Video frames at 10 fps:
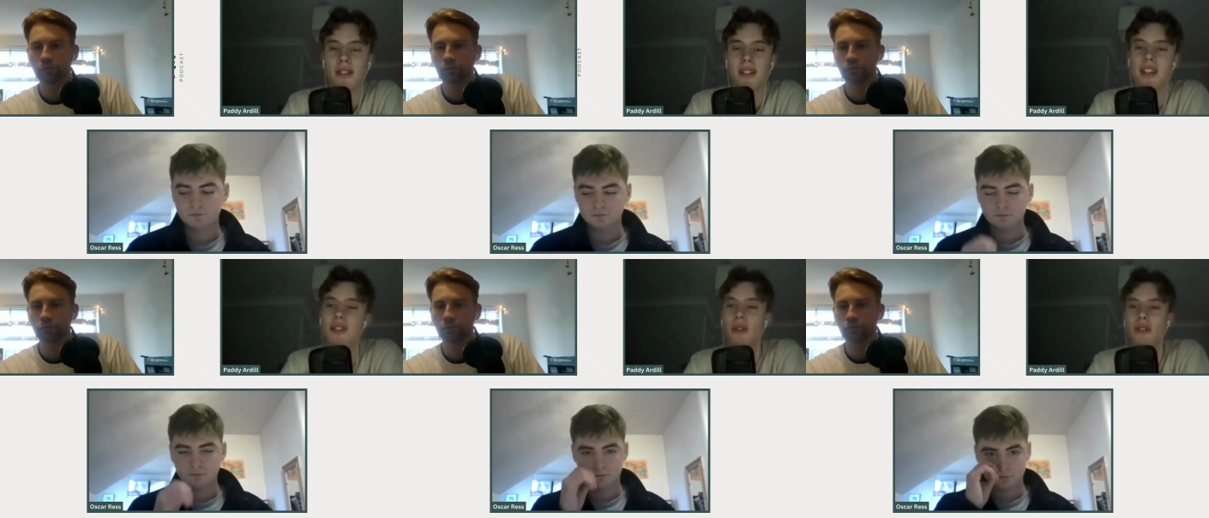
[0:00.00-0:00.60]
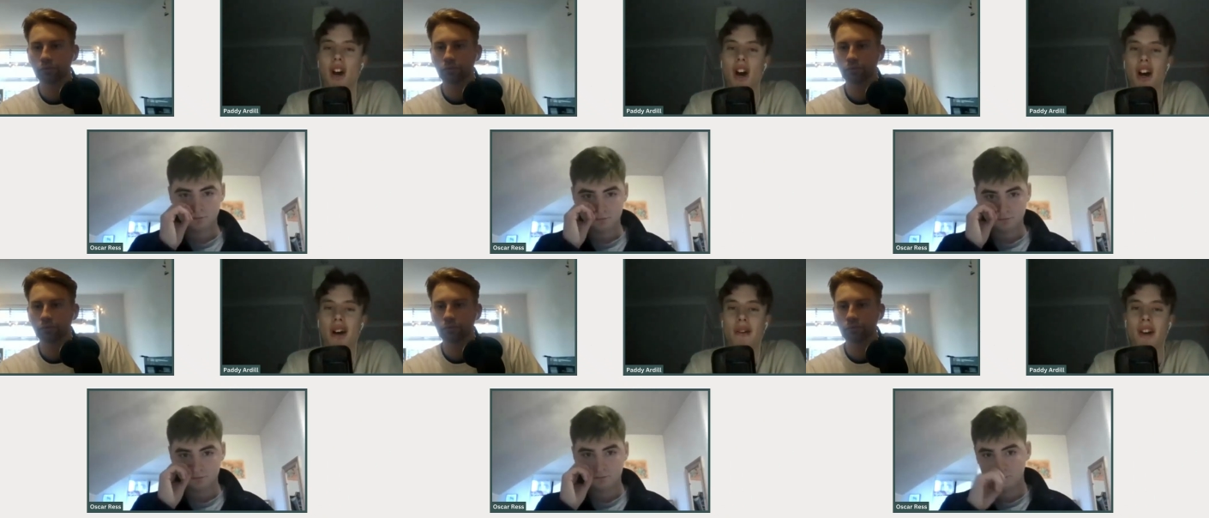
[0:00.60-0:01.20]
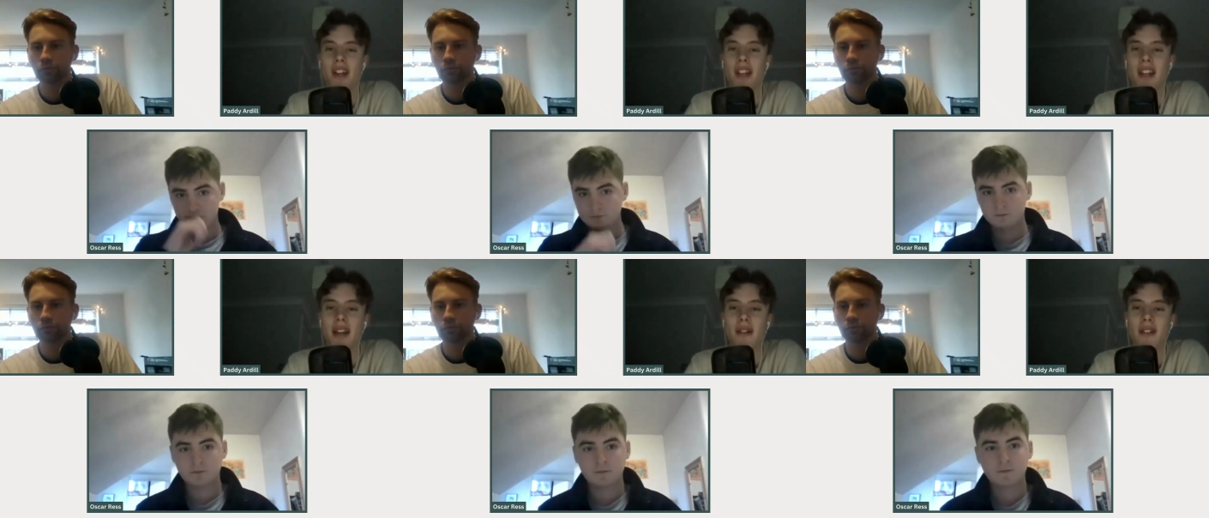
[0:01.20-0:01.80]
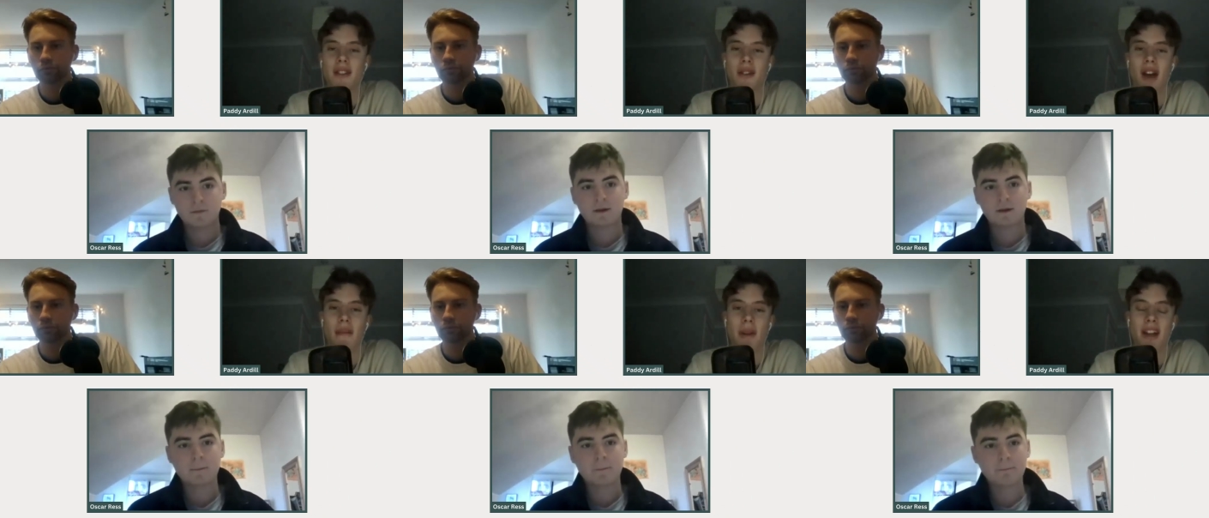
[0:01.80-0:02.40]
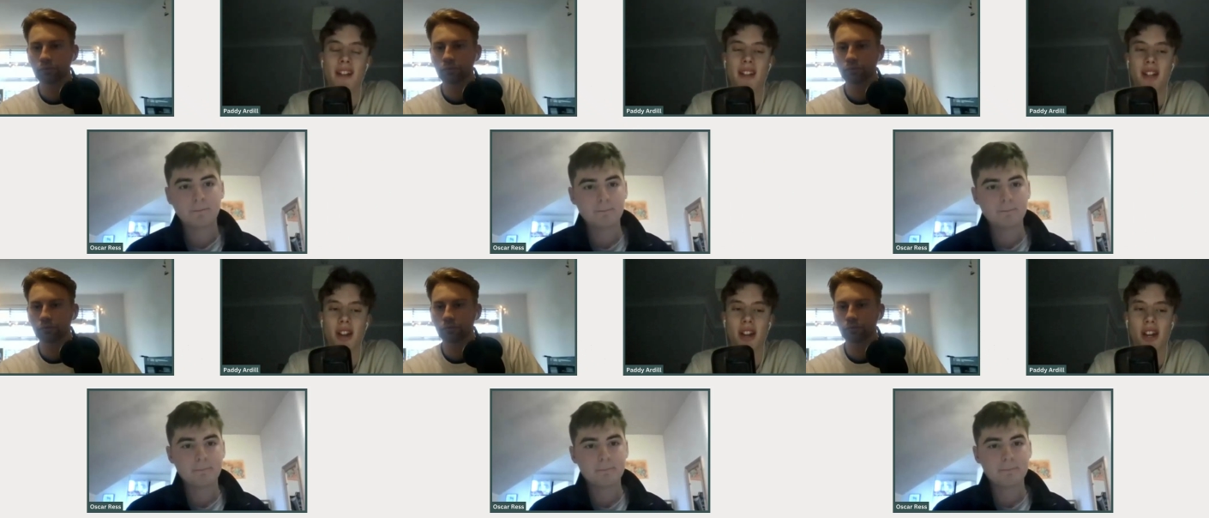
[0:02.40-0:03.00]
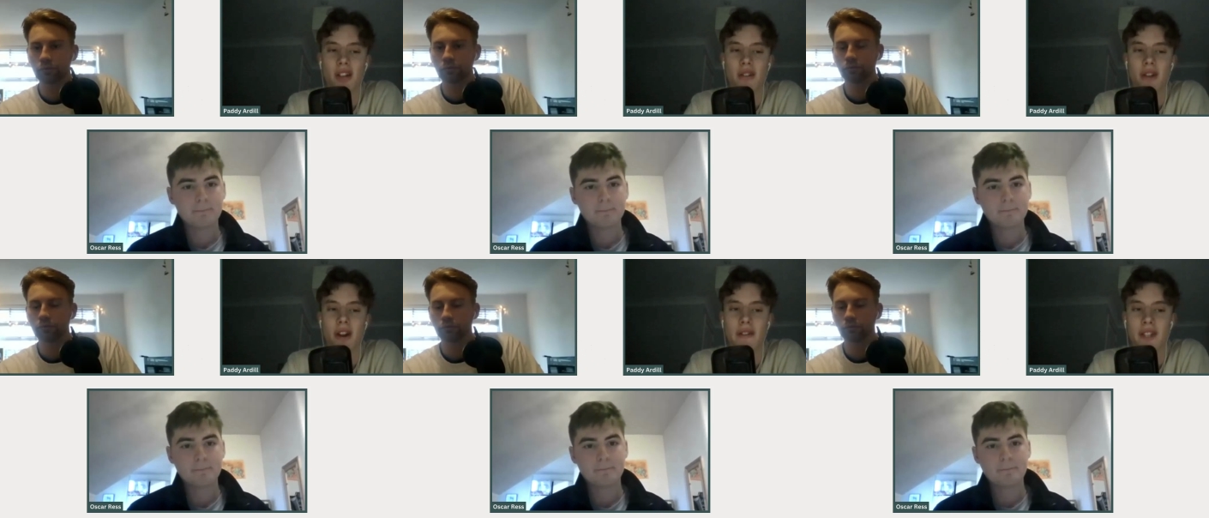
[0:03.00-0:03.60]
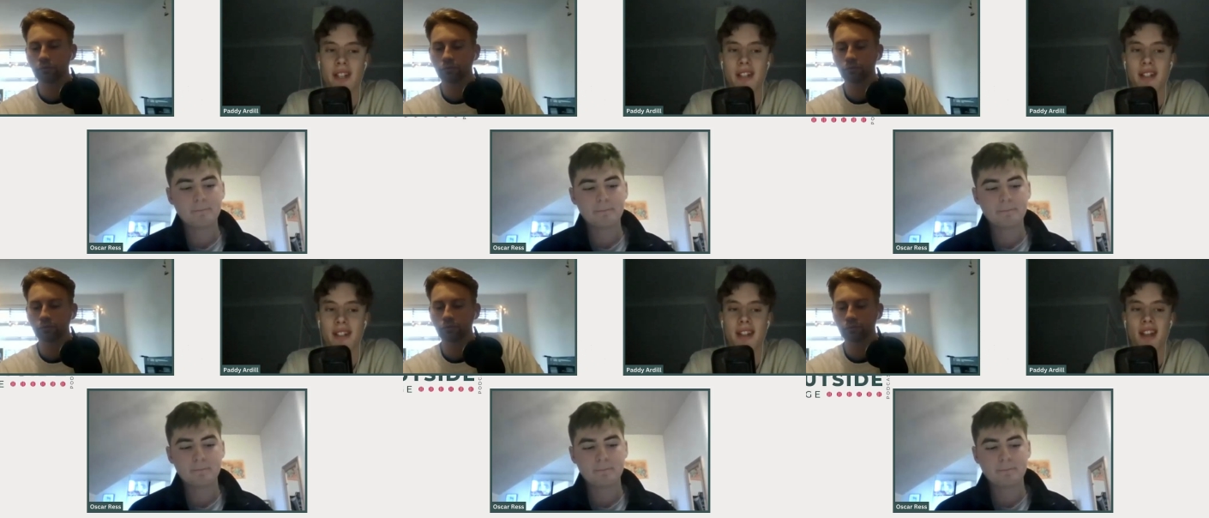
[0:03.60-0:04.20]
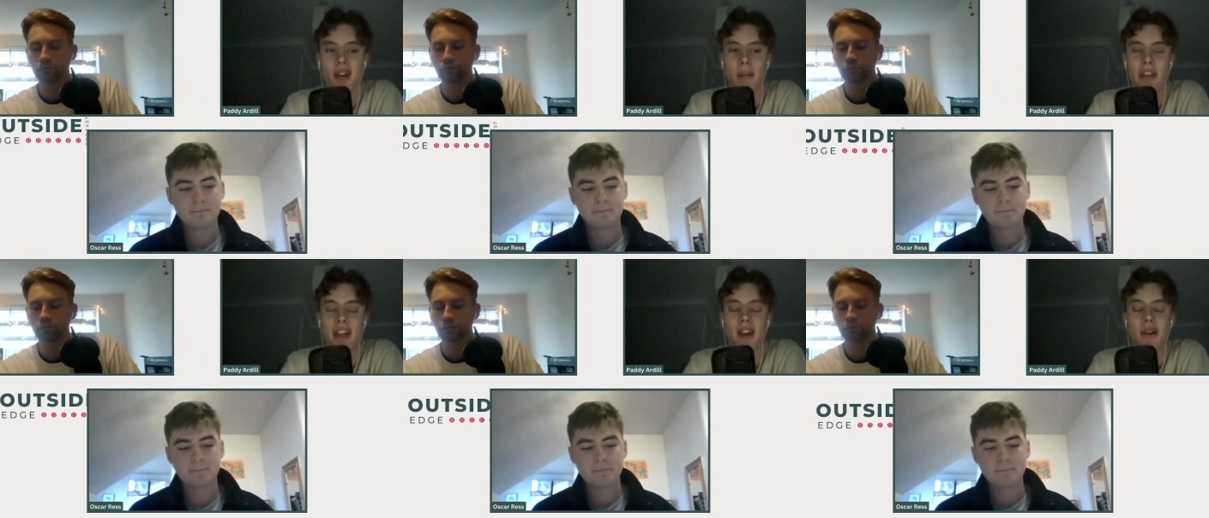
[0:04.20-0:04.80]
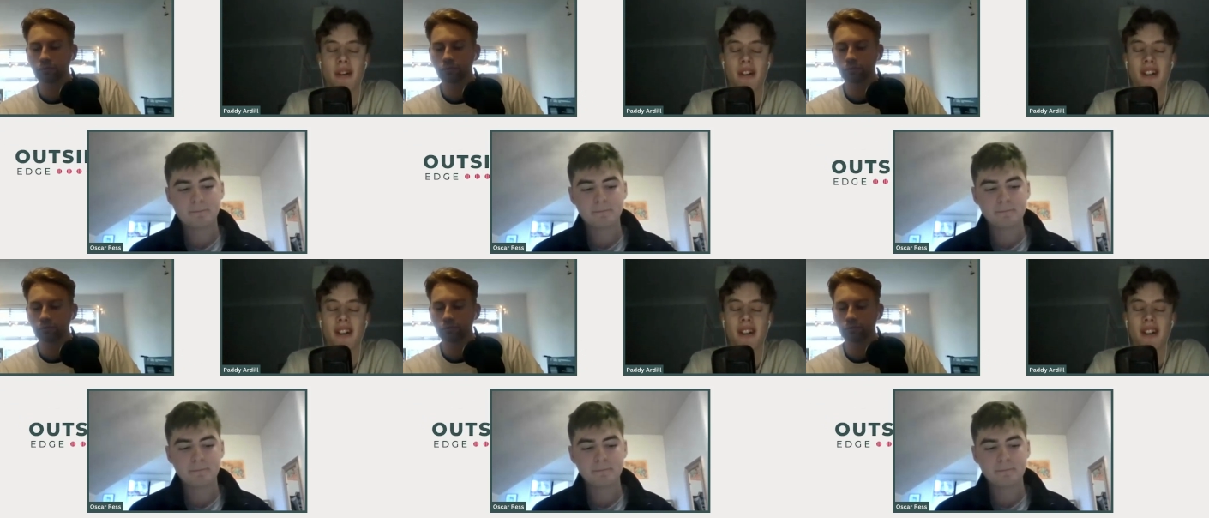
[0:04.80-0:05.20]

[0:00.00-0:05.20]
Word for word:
Speaker 1: is there sort of a hierarchy now because you'll have players that are going undrafted in the IPL